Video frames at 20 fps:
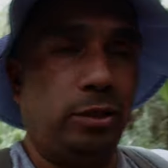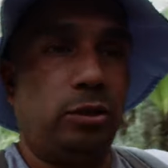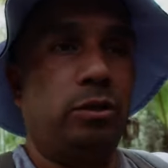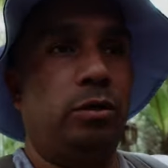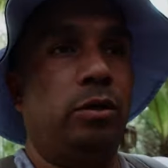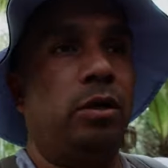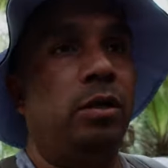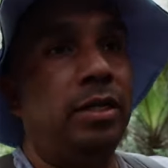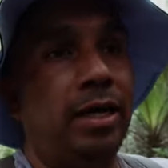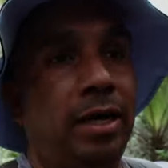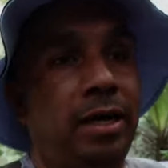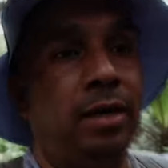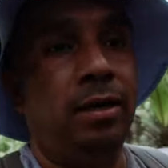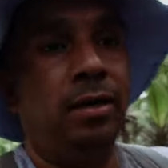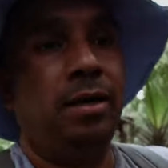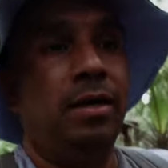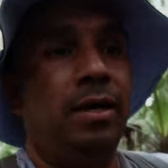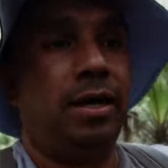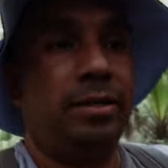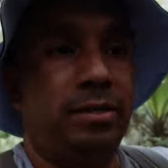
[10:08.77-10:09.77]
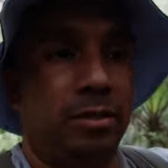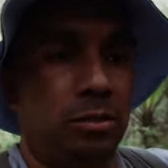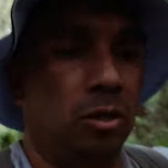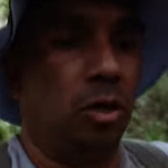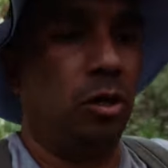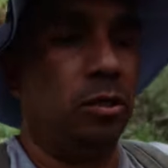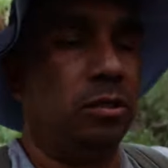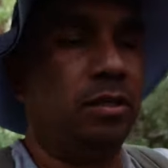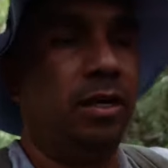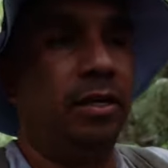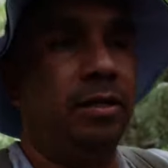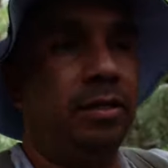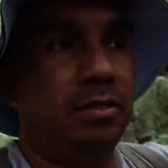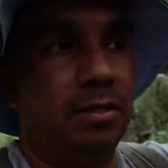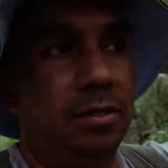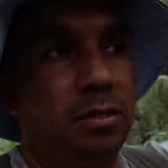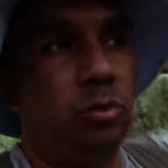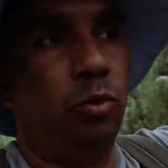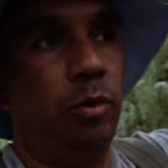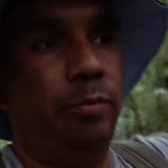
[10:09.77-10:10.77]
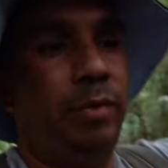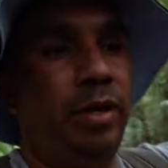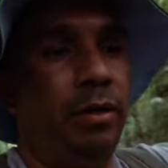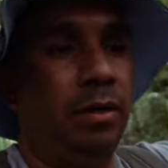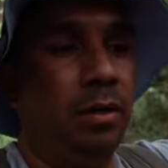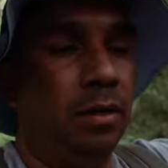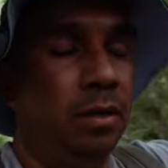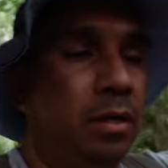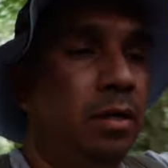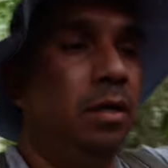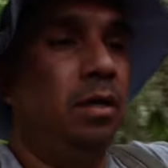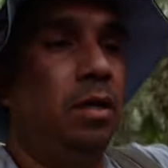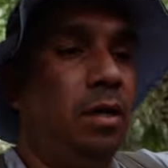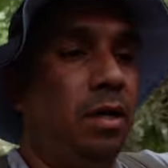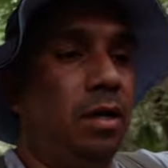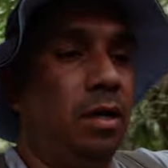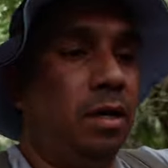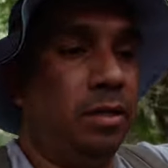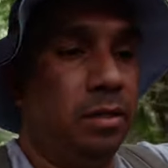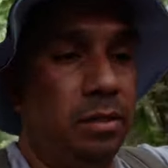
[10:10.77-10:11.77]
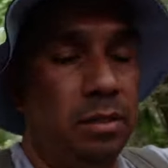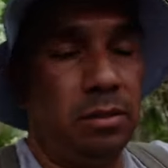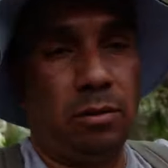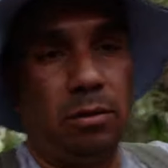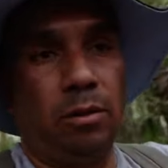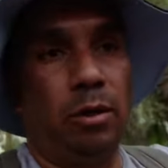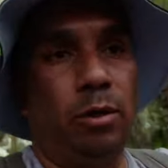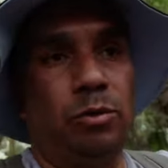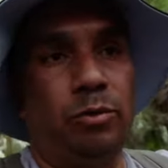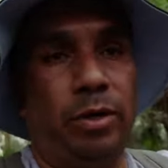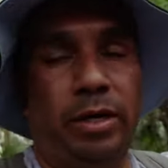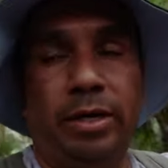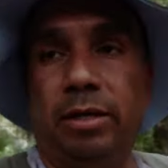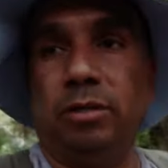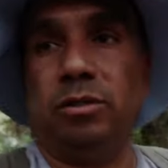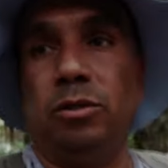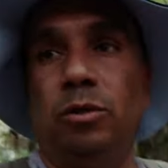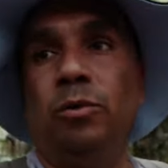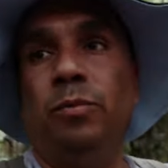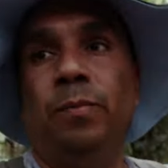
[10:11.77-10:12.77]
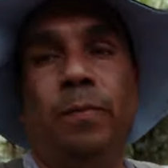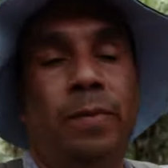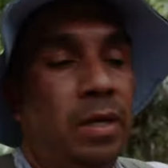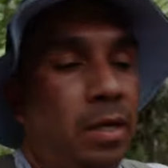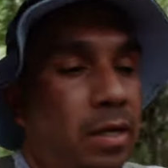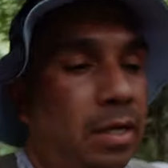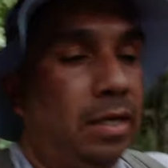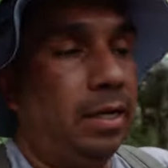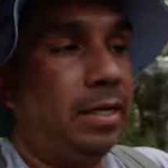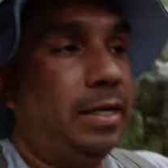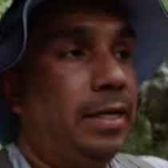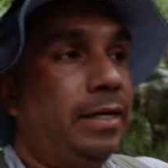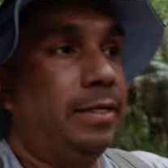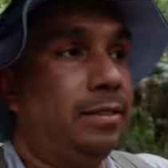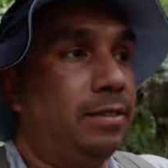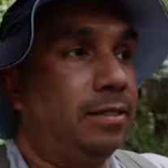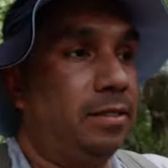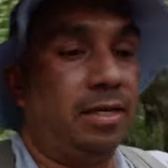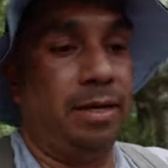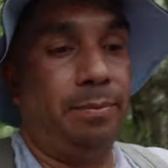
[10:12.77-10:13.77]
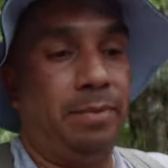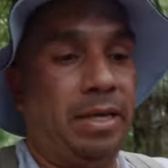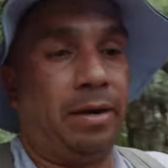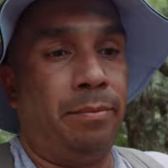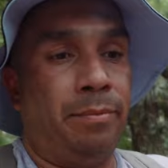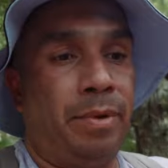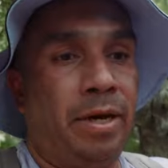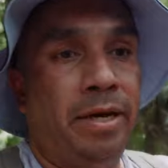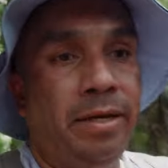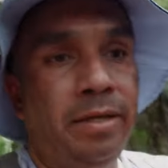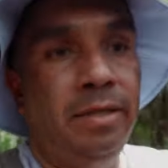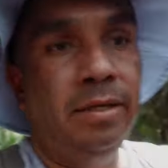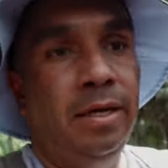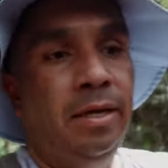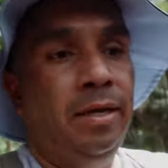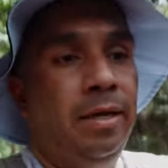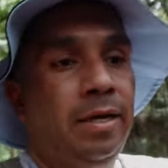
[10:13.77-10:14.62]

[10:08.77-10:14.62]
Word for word: sure on that. I just saw a sign that said swimming uh, is closed right now. So uh, just keep that in mind.